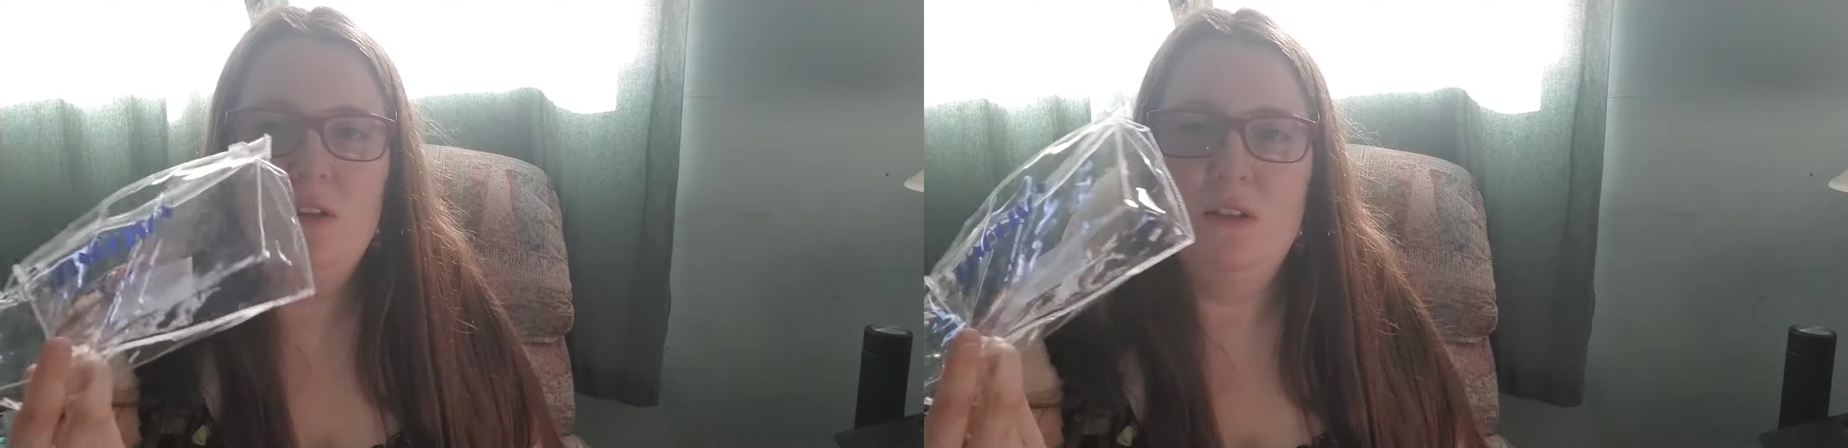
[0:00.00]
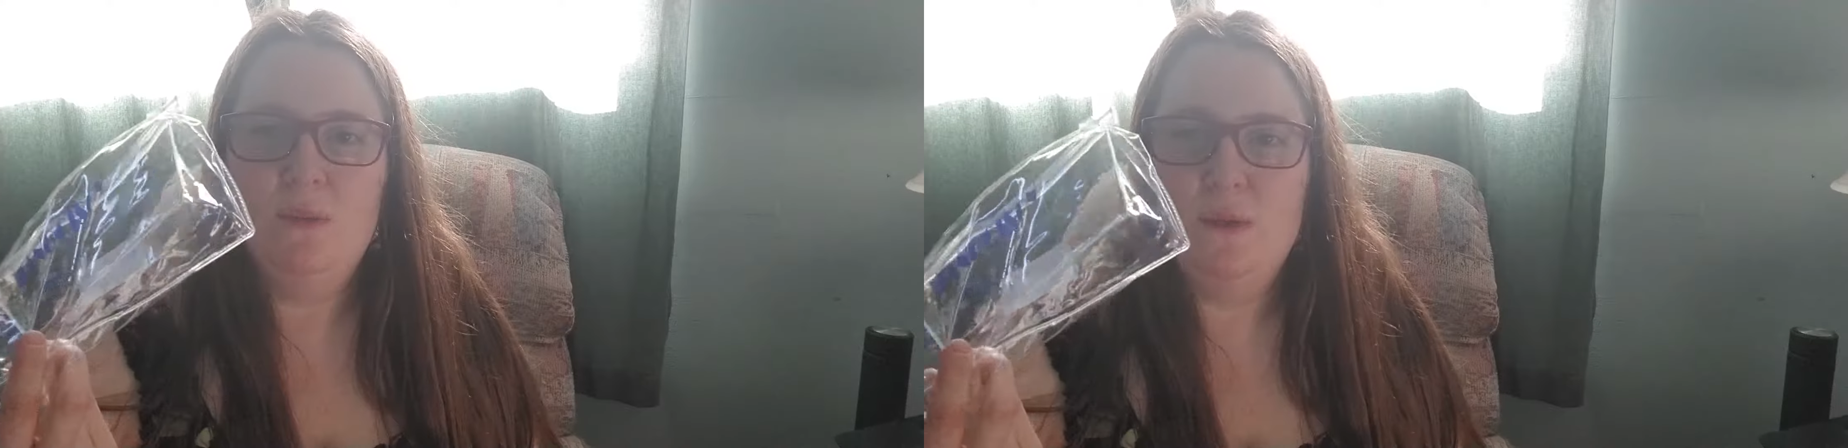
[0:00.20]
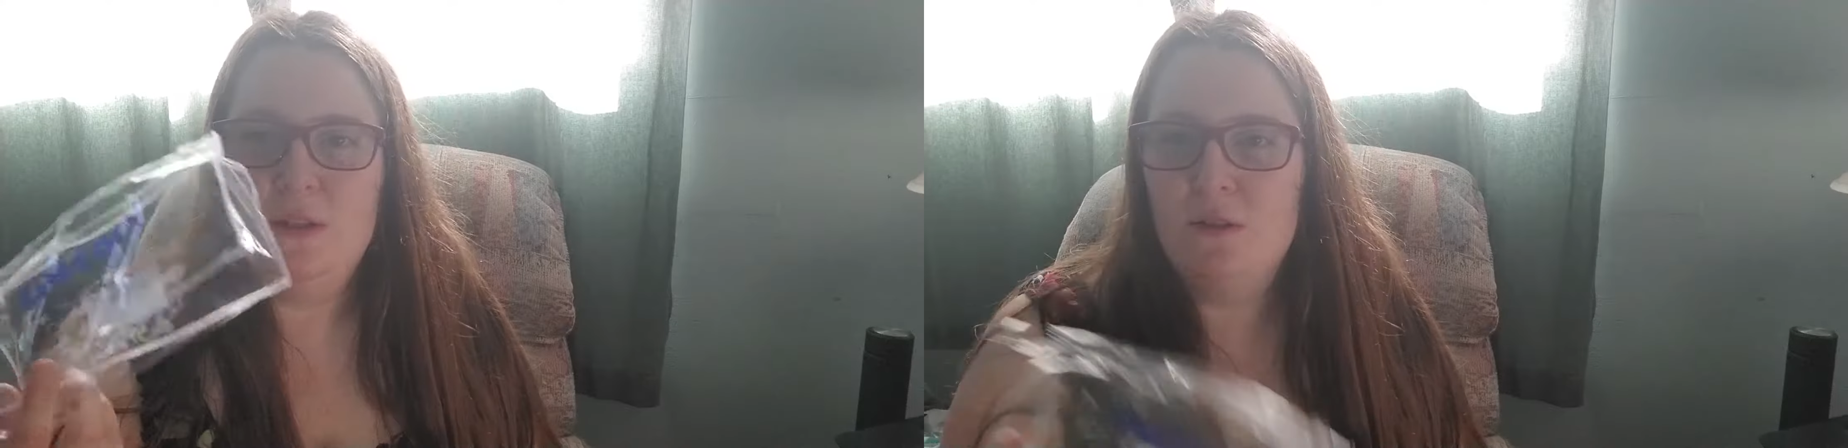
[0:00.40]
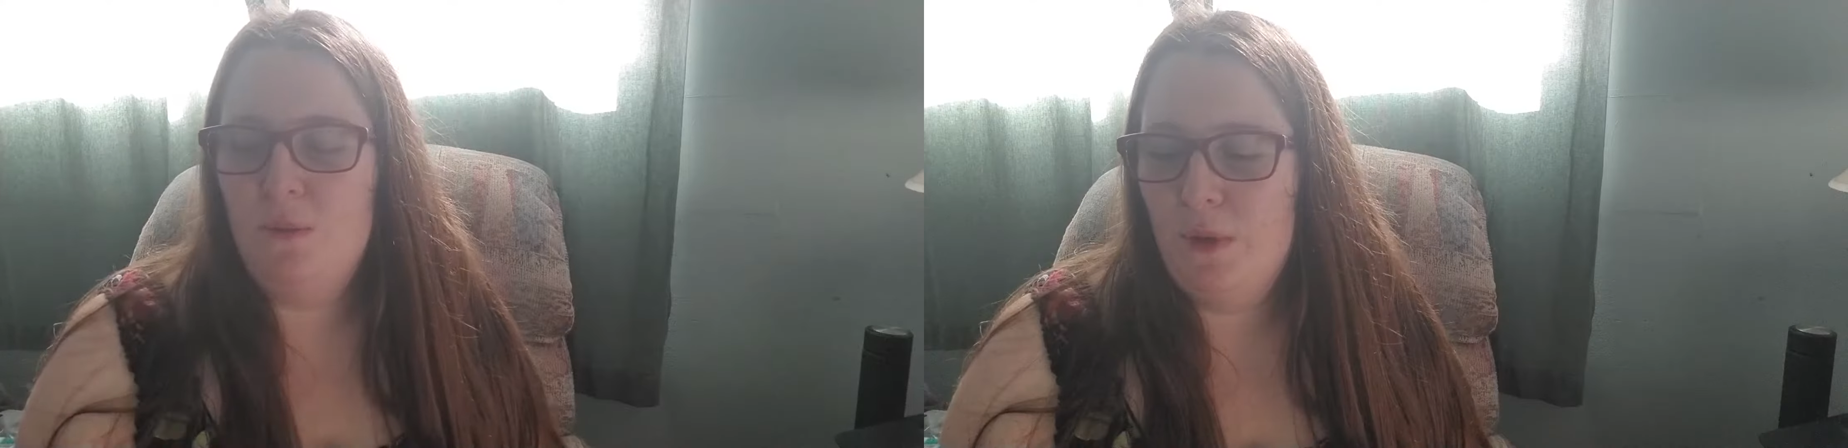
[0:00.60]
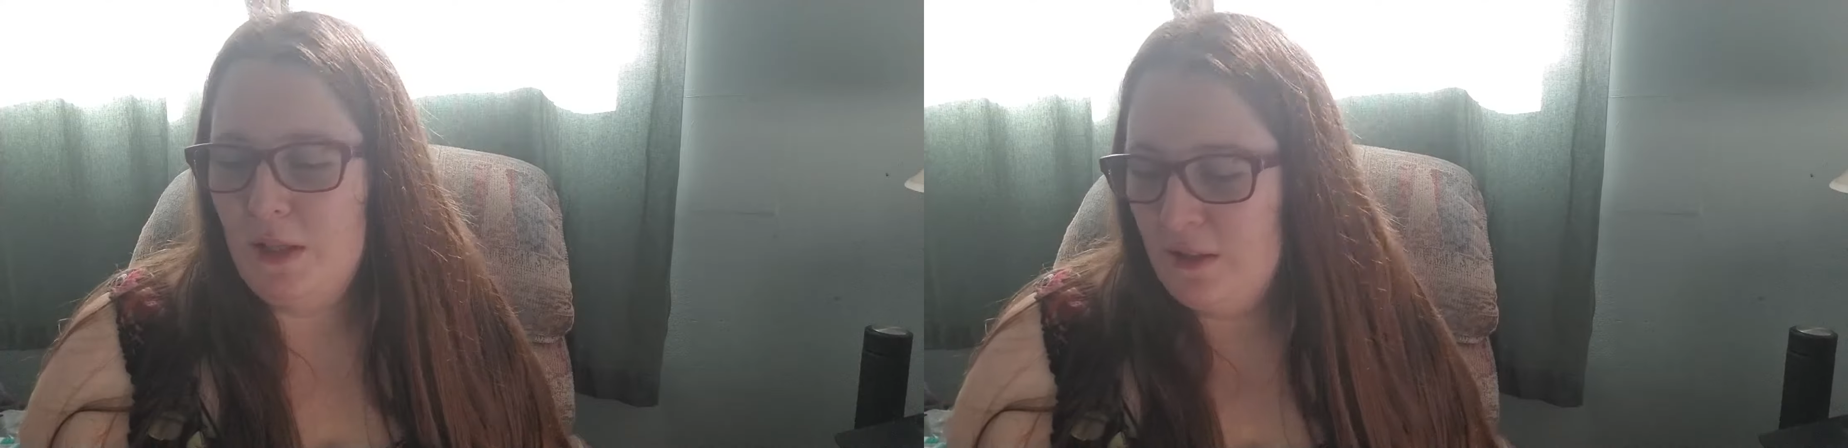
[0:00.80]
Came in this little
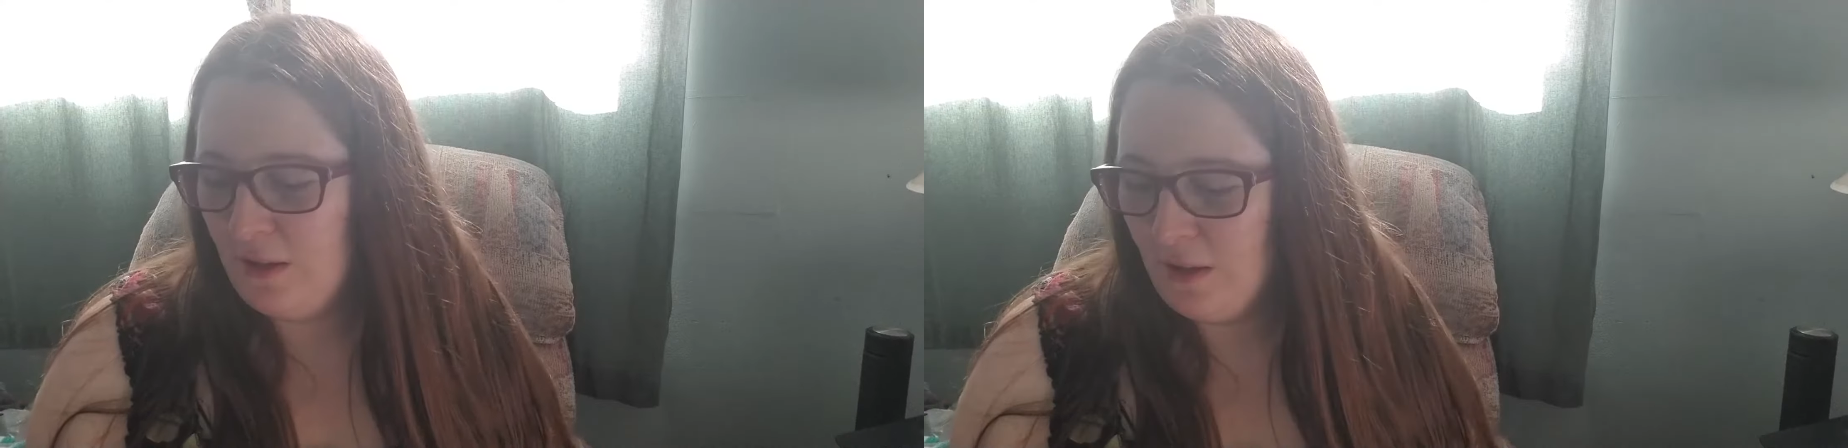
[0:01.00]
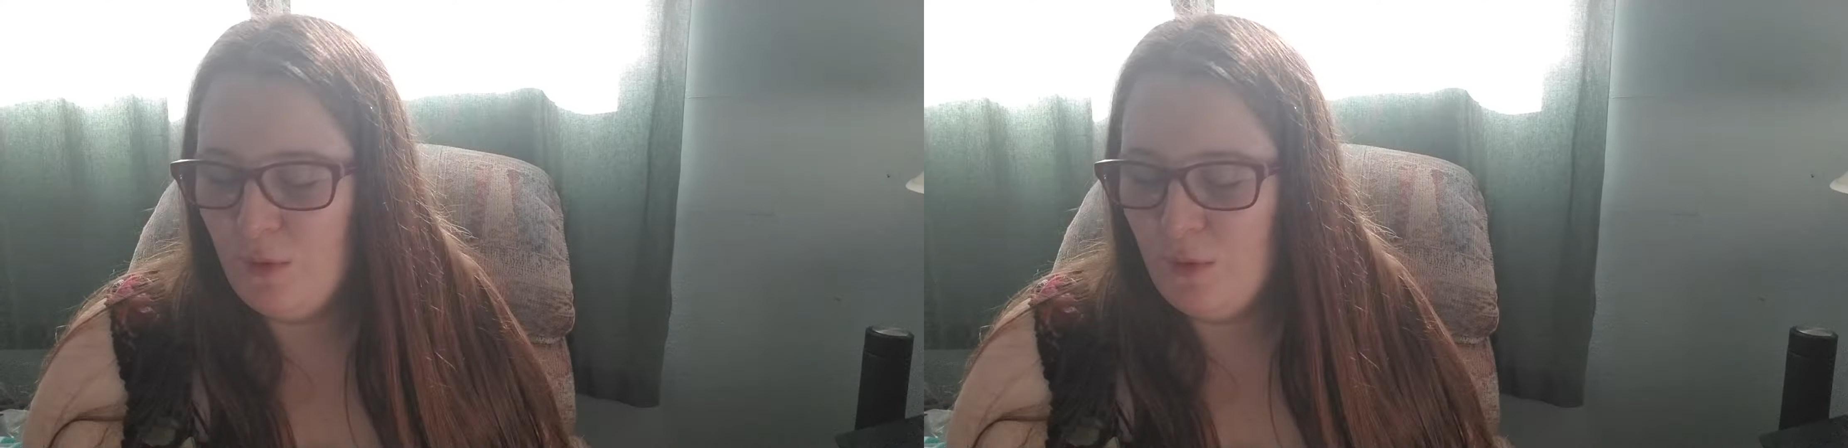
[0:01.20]
plastic thing,